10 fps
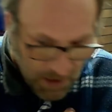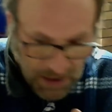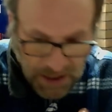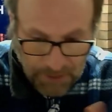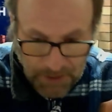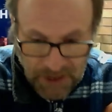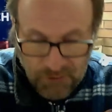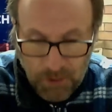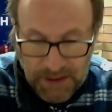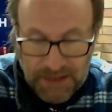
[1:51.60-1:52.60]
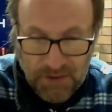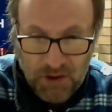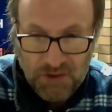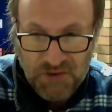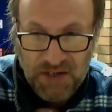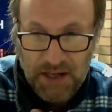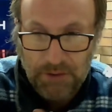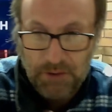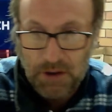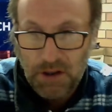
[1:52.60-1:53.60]
If we get those
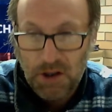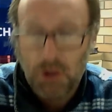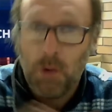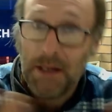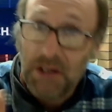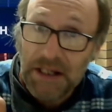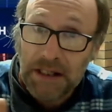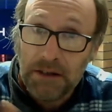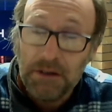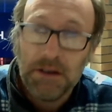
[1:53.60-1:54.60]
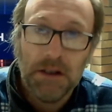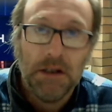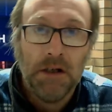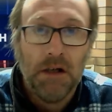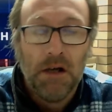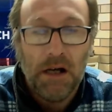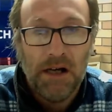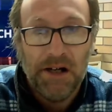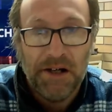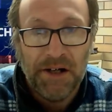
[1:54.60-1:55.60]
done quickly,
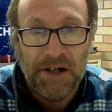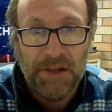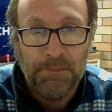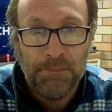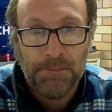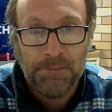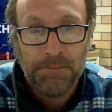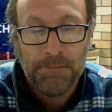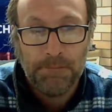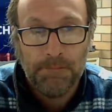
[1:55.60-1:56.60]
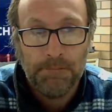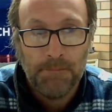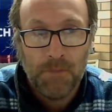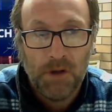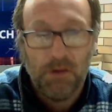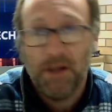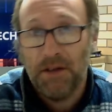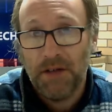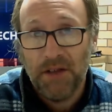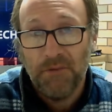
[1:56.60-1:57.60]
I'll
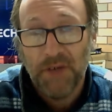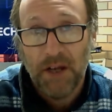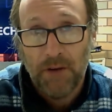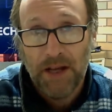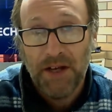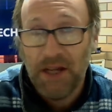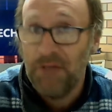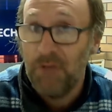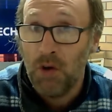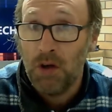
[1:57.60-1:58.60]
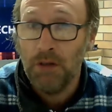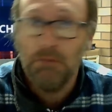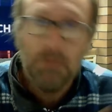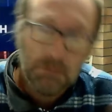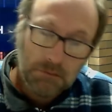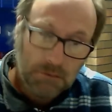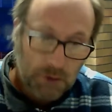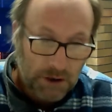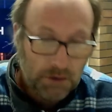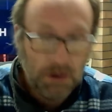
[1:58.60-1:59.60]
get another video out. If not,
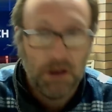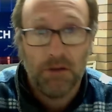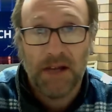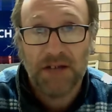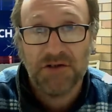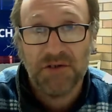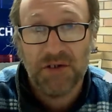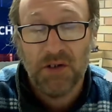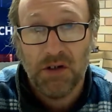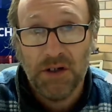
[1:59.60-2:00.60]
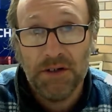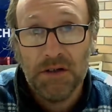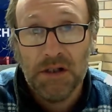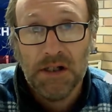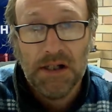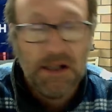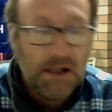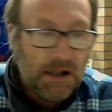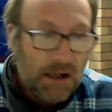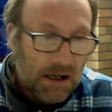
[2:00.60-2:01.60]
well, I'll catch you tonight.
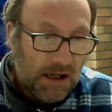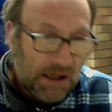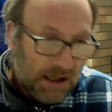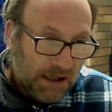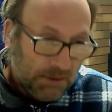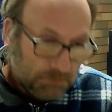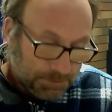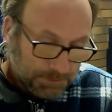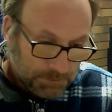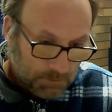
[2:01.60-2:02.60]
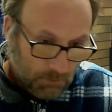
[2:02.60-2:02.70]
It's